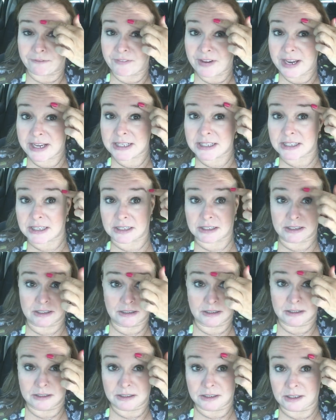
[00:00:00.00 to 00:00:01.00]
fix it.
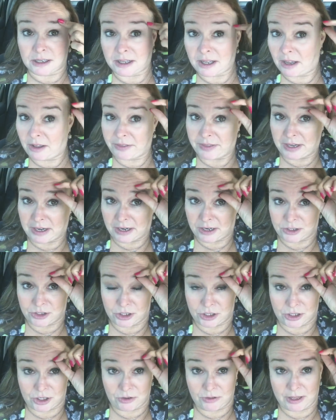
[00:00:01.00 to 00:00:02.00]
Y'all think I
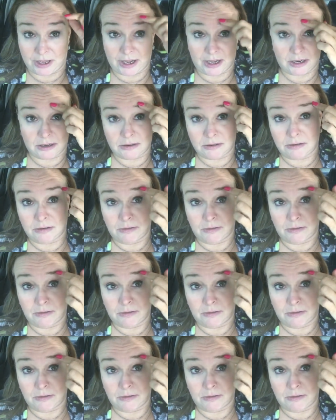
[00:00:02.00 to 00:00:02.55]
should do that?